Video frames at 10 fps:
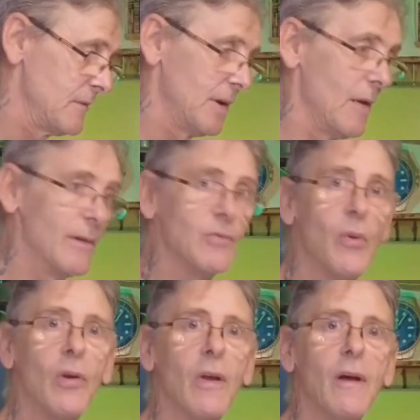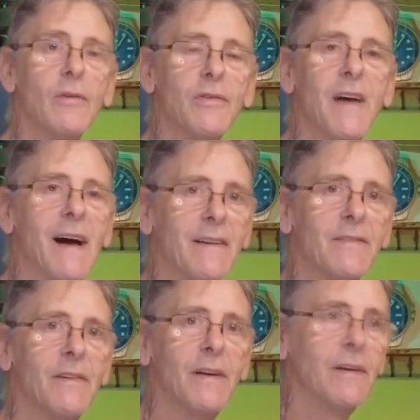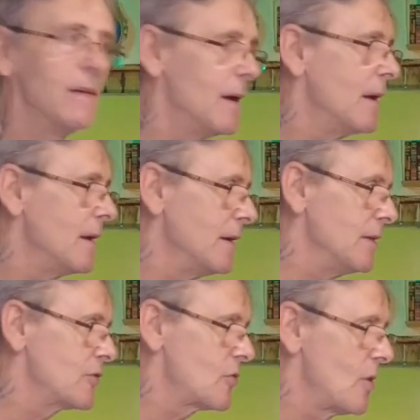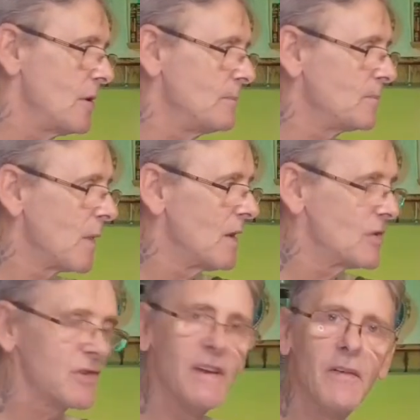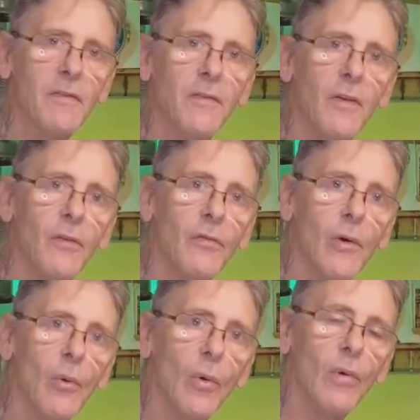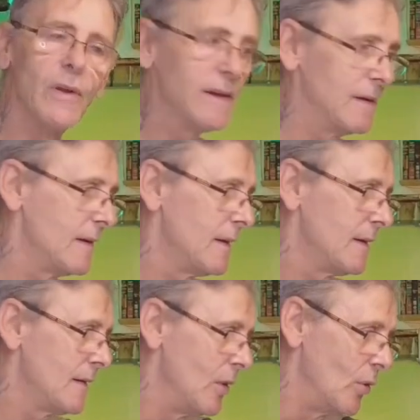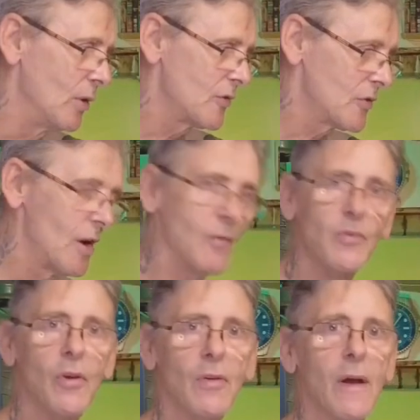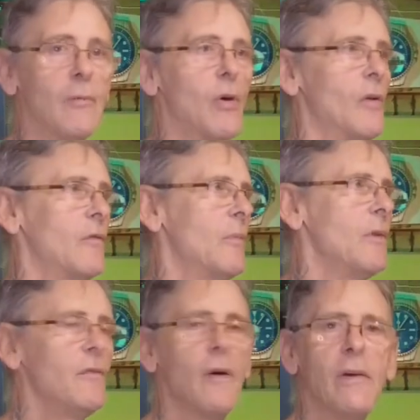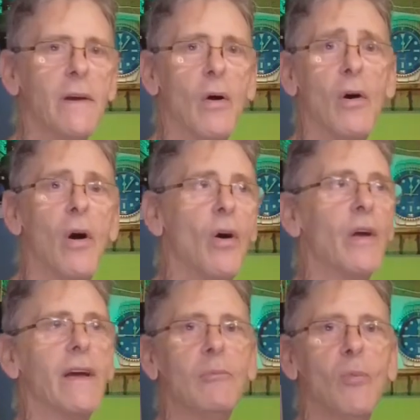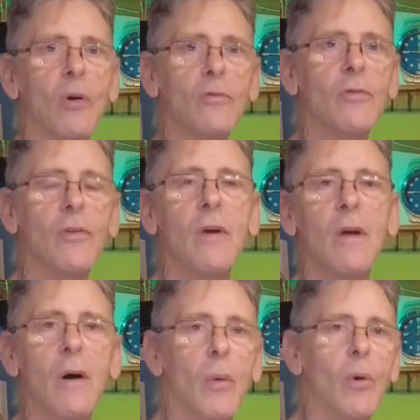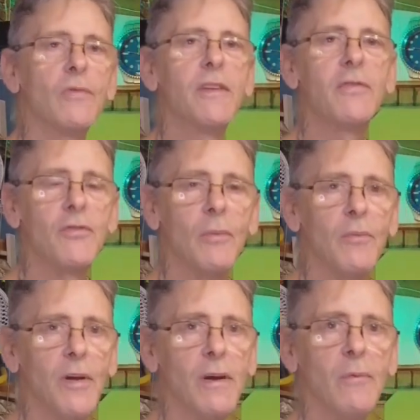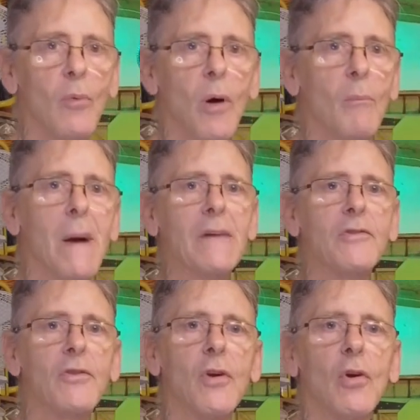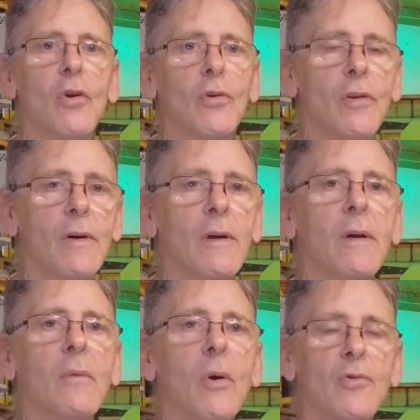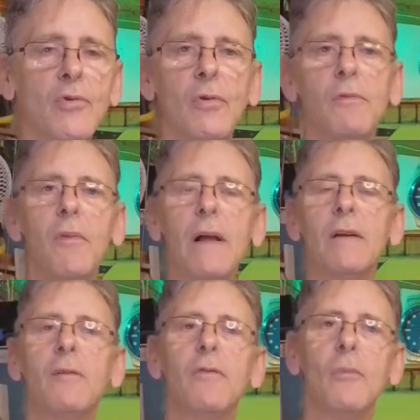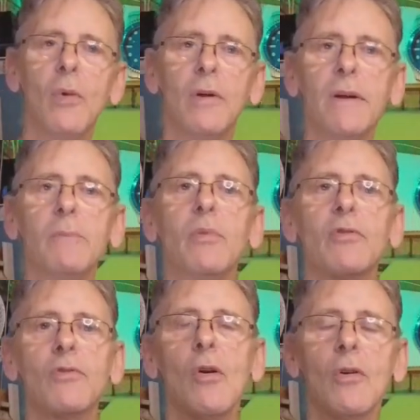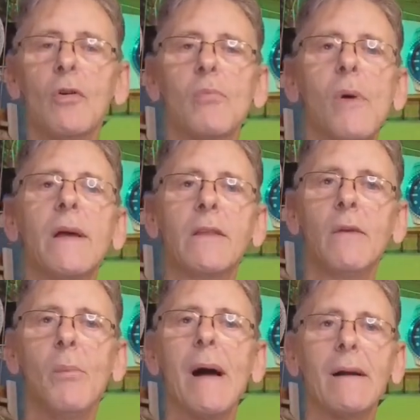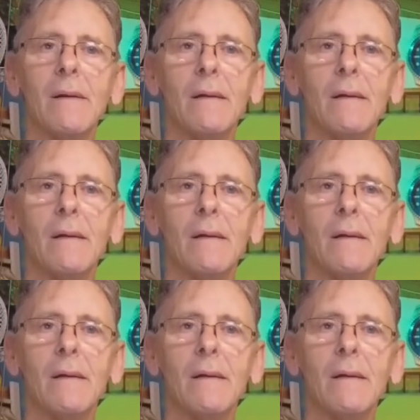know, it's one of those tasks that you try and sift through all the scopes on there, right from the very high end ones. I wanted something what matched the gun, what's good value for money but's not going to break the bank.